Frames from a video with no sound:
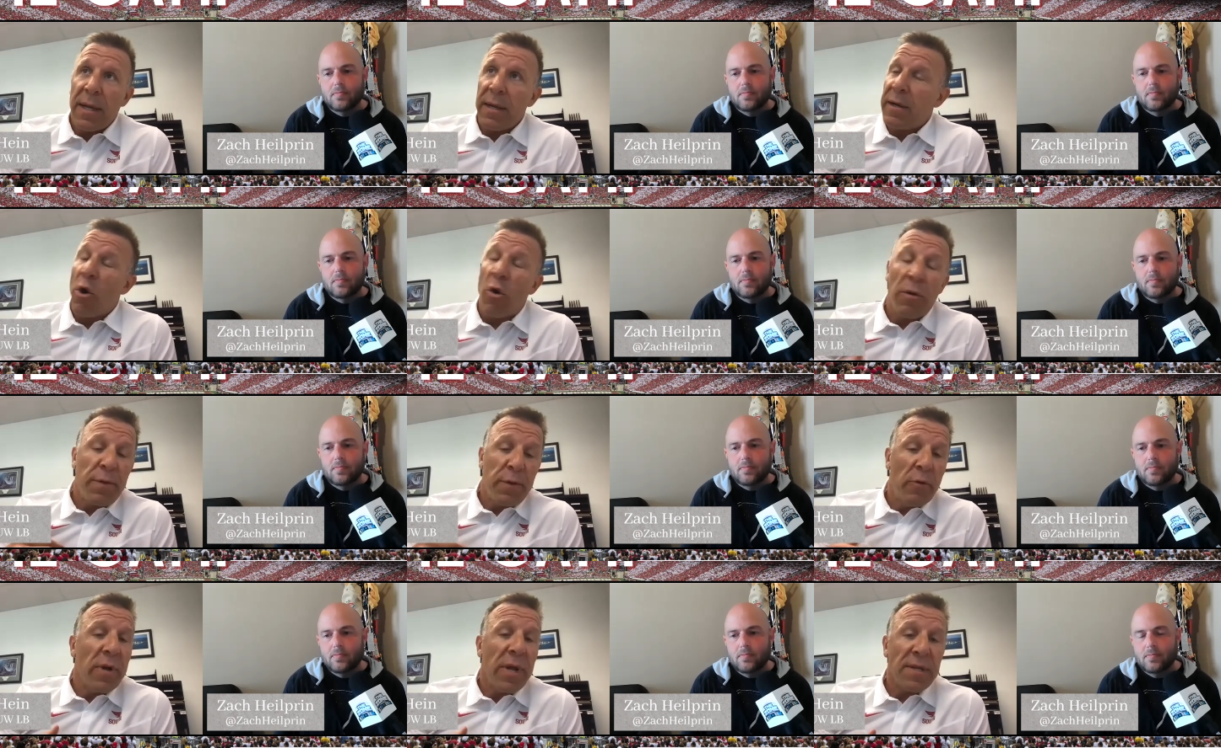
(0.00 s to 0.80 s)
Speaker 1: going
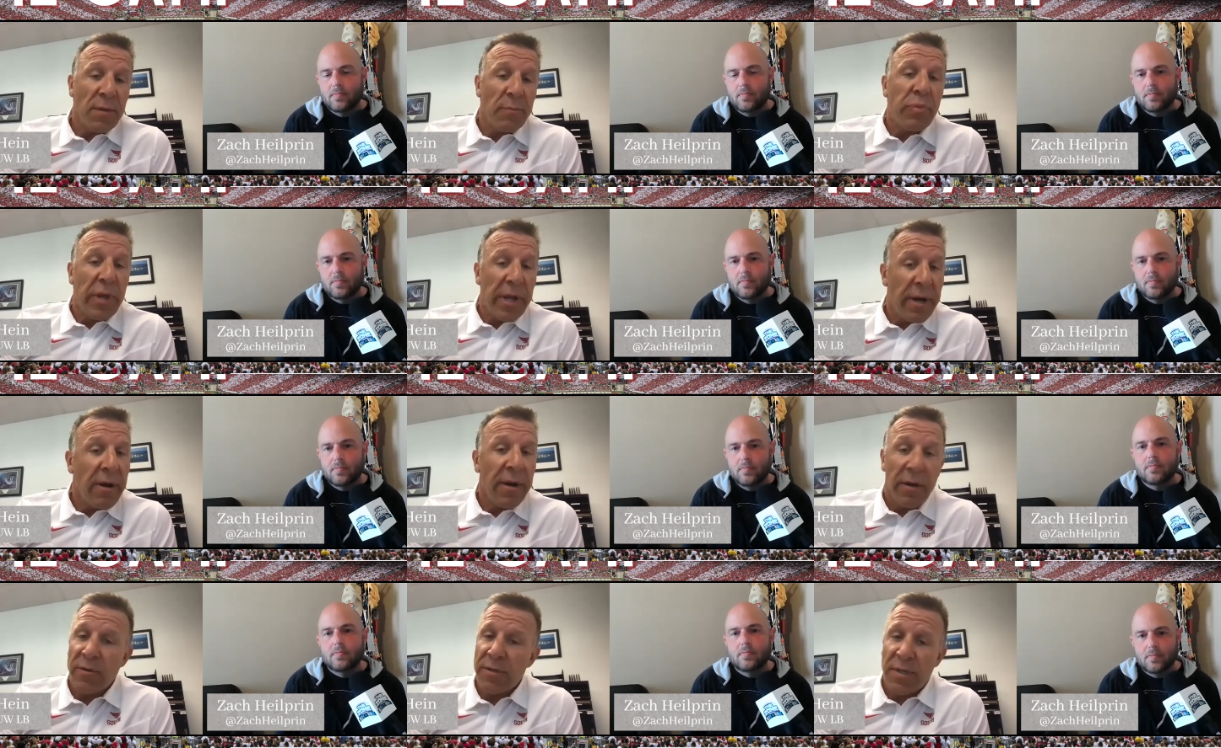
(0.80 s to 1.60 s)
through it as a
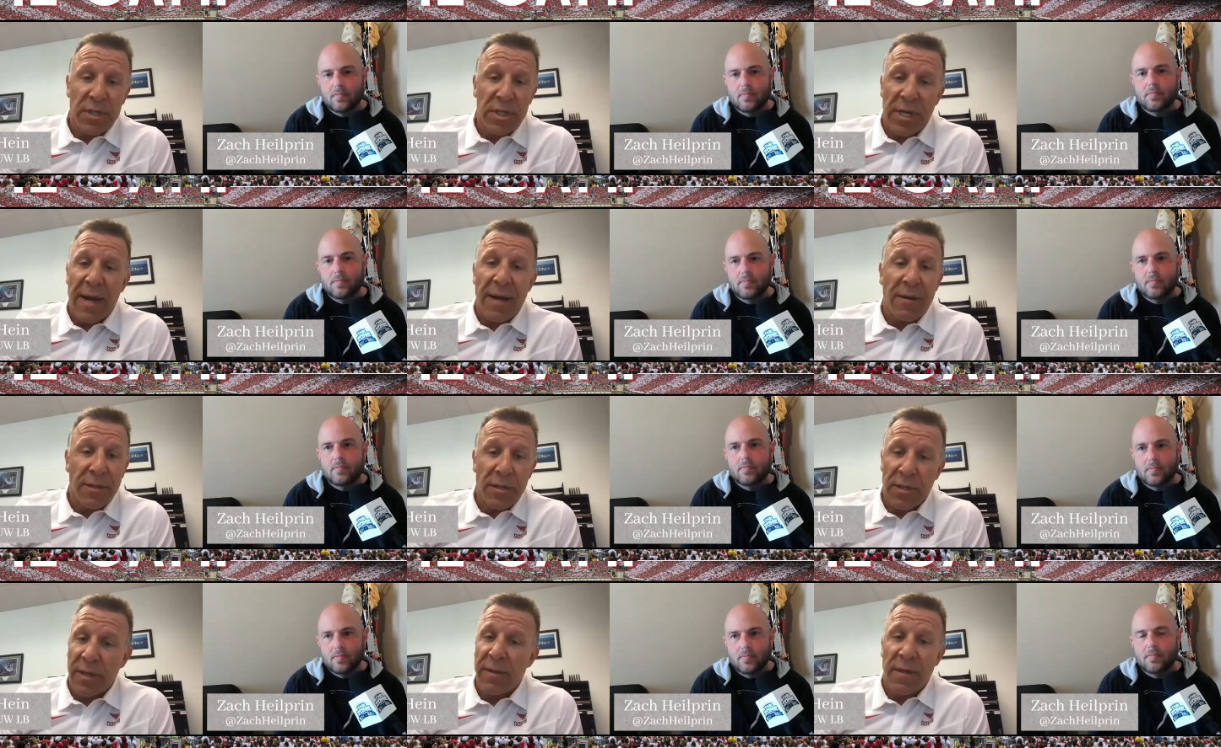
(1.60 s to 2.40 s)
player, it was a
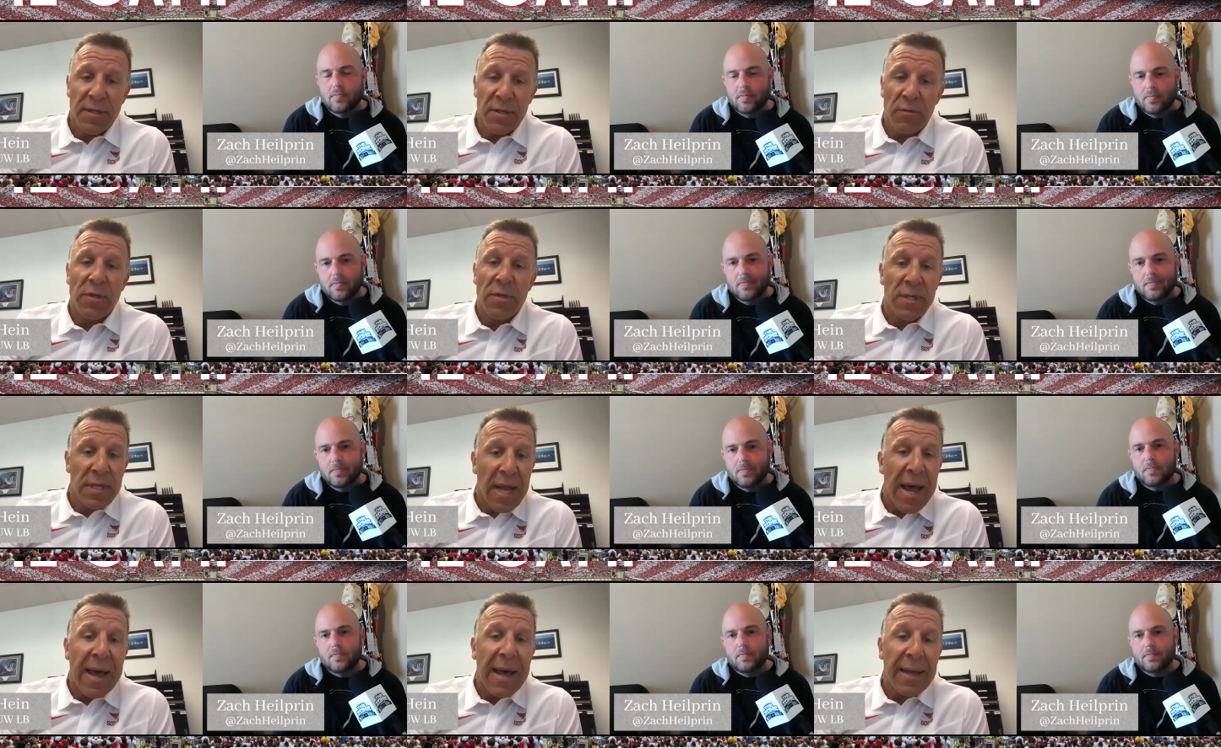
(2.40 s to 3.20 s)
challenge. Like this was
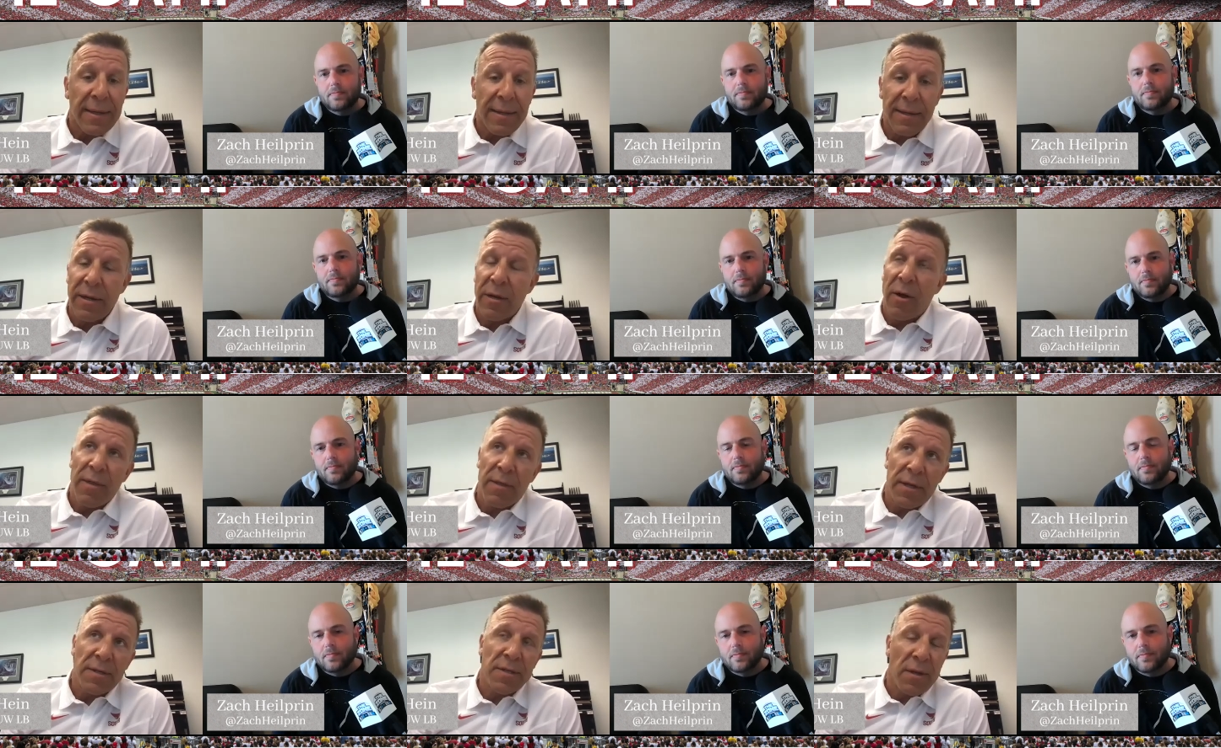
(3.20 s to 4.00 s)
not, you know, I
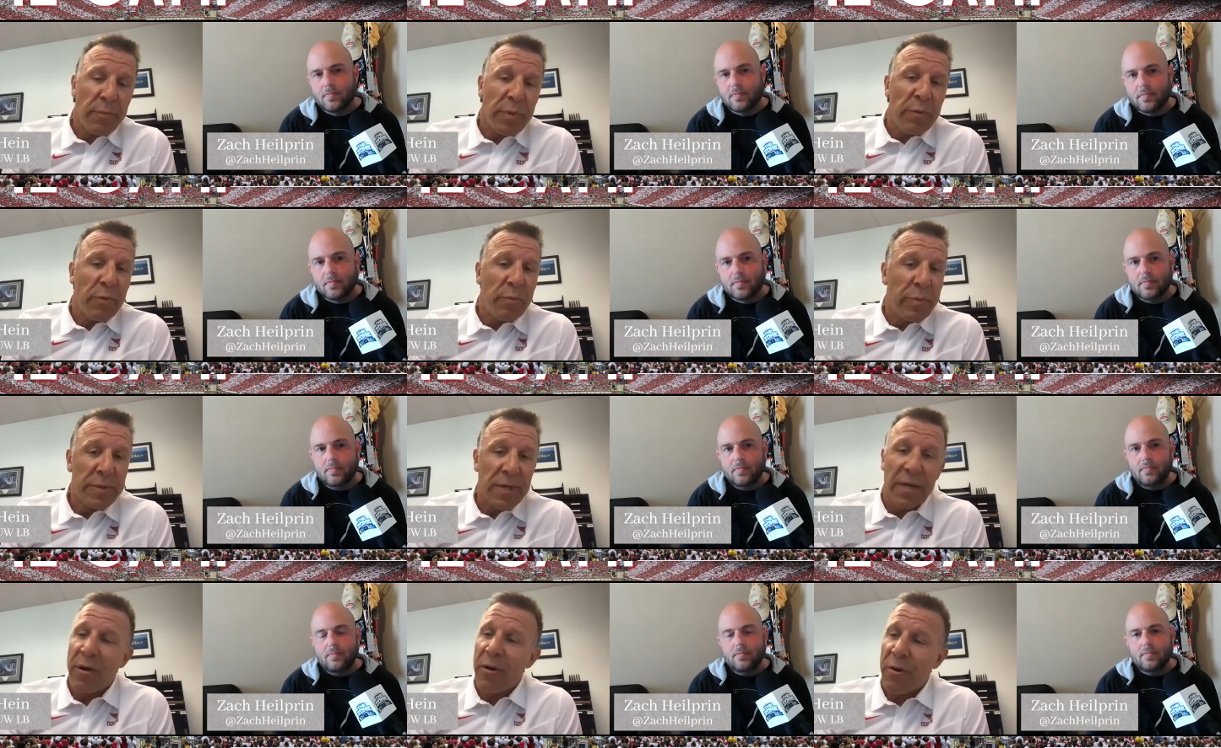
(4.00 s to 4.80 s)
think some people
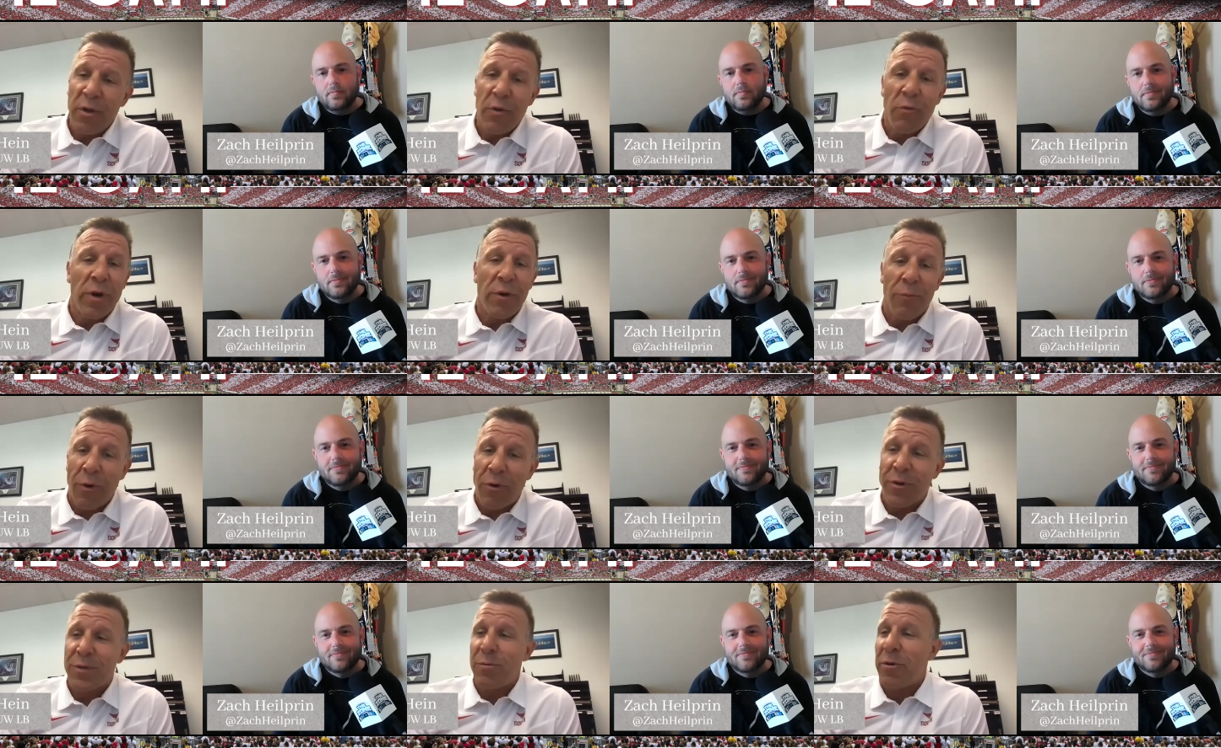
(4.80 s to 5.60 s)
say, "Oh, you win a
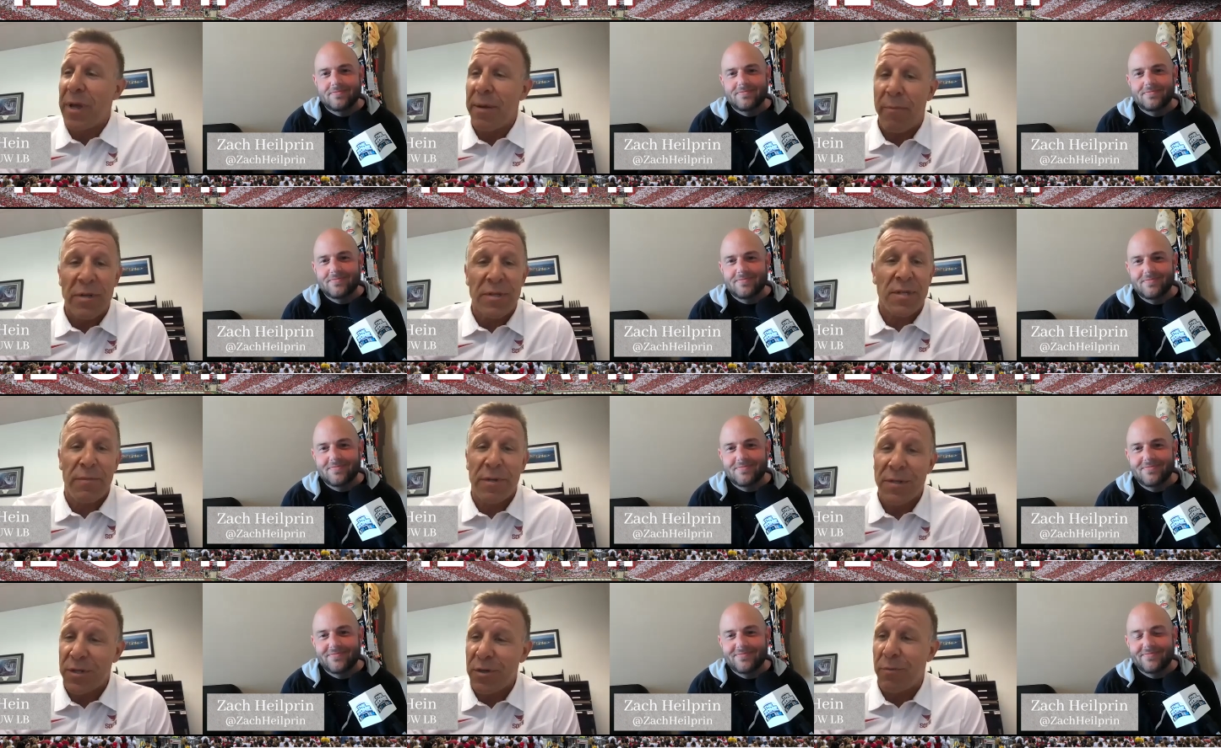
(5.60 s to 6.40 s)
Rose Bowl, that must have
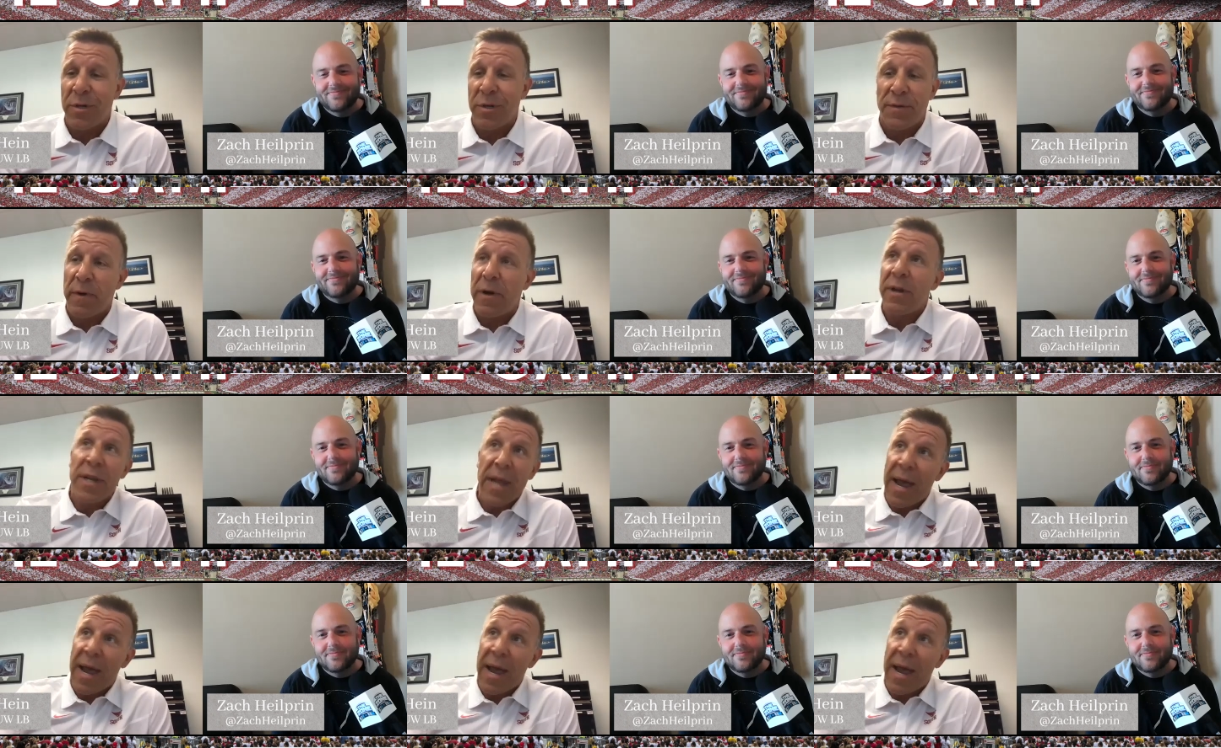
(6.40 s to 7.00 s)
been so much fun."